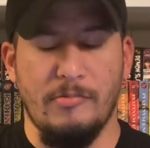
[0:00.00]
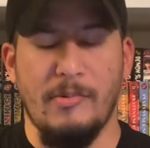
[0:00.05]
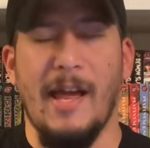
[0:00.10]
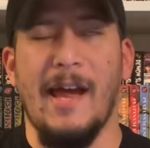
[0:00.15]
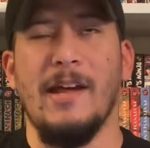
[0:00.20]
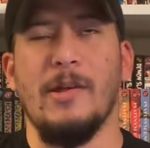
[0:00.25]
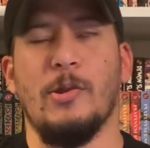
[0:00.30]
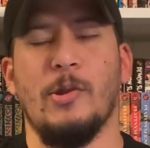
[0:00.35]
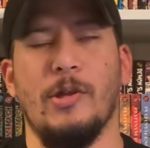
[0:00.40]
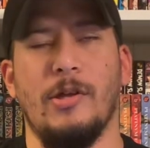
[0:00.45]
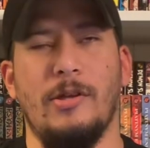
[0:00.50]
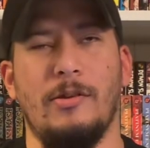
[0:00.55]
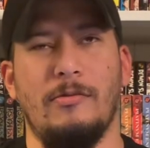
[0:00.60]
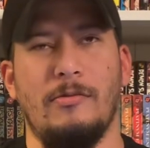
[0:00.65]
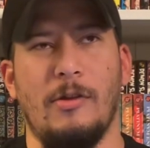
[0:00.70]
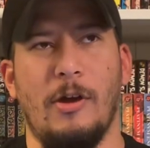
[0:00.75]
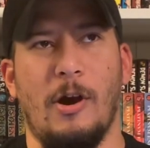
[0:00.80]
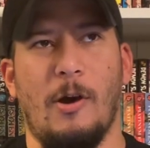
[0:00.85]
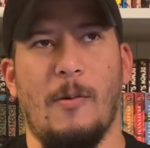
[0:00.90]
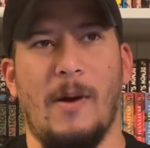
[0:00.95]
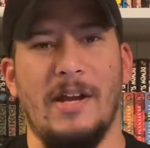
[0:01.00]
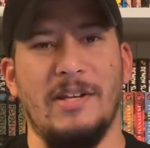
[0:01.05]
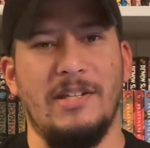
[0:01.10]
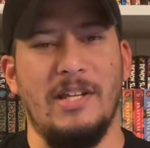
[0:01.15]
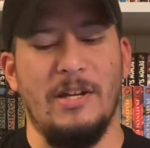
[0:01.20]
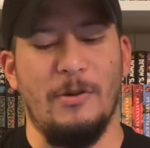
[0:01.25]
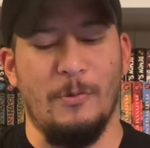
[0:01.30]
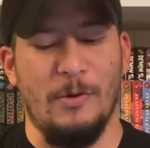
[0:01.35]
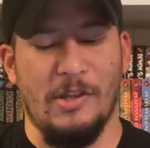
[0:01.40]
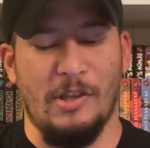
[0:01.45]
Actually, no, I
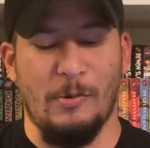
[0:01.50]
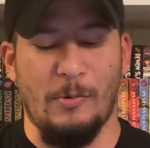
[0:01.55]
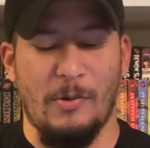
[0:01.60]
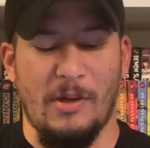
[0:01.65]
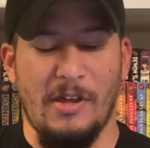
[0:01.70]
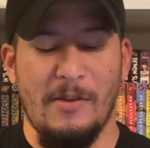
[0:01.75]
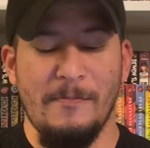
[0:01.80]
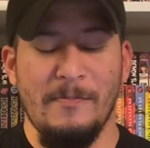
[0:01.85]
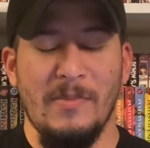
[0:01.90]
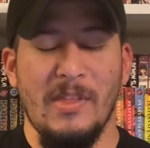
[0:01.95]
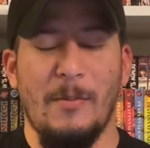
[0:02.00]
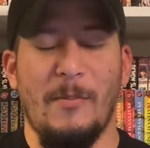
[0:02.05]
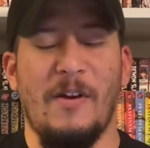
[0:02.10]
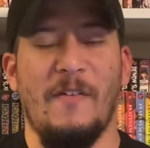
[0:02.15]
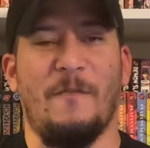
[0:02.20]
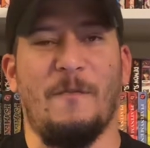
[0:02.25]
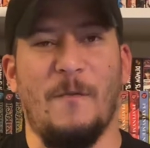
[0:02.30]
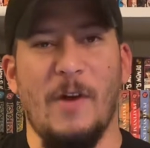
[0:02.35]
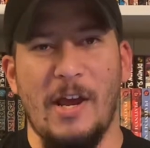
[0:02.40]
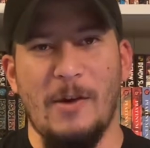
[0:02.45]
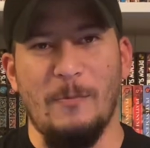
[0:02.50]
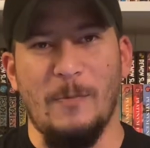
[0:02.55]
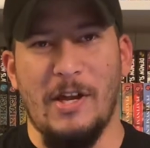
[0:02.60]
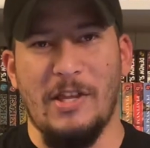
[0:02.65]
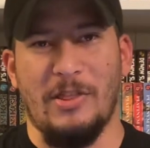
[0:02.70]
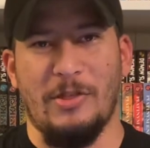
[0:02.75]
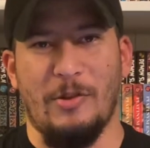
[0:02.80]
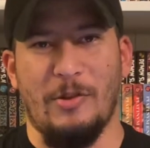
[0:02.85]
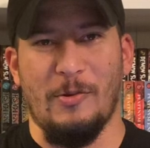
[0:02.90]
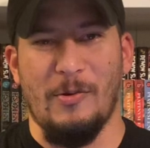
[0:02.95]
didn't read through it. My friend
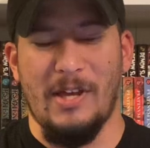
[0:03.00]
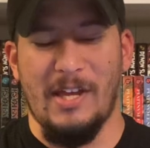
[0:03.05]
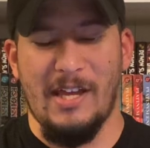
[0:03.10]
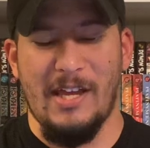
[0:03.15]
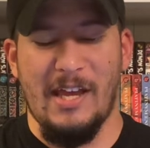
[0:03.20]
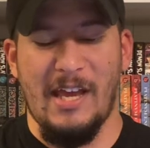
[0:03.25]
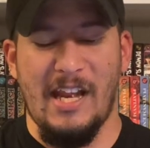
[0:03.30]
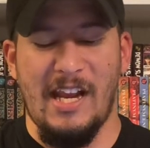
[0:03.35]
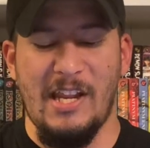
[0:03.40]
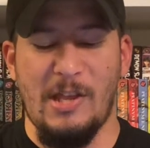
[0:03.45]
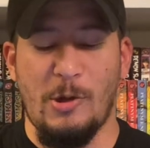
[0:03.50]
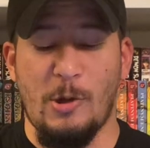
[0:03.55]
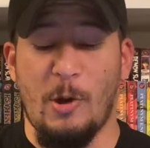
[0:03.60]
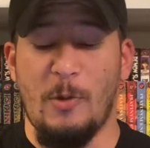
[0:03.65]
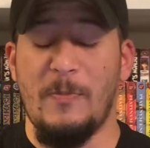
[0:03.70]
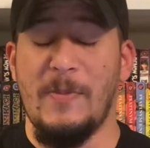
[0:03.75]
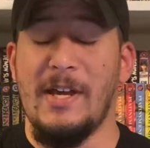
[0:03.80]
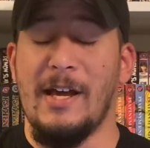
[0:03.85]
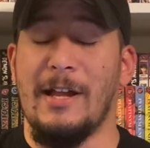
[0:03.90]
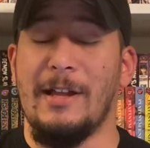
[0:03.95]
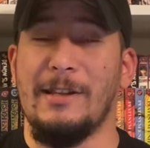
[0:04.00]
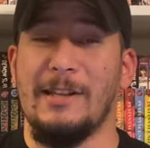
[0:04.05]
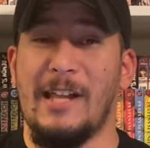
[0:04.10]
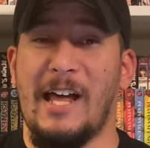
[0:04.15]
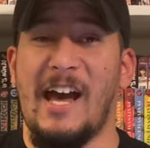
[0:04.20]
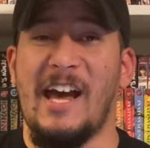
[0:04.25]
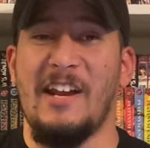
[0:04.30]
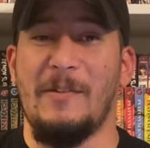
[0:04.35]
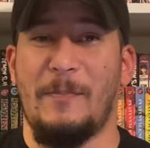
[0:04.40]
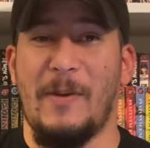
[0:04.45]
read it, and he showed me a
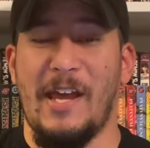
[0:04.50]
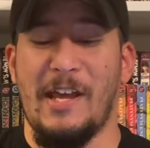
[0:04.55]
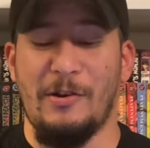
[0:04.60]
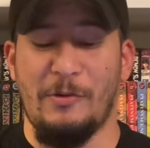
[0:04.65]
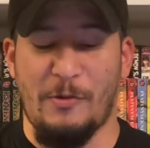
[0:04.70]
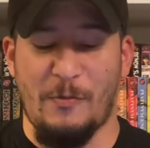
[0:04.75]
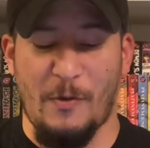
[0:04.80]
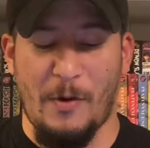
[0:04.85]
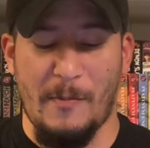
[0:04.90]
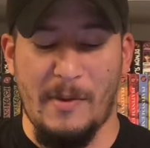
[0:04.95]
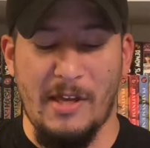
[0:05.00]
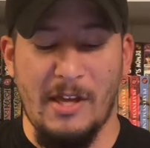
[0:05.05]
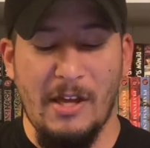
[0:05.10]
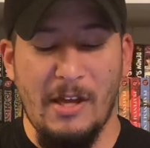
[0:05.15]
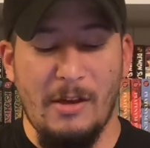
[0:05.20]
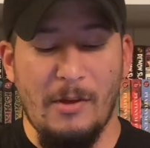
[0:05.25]
lot of panels from it.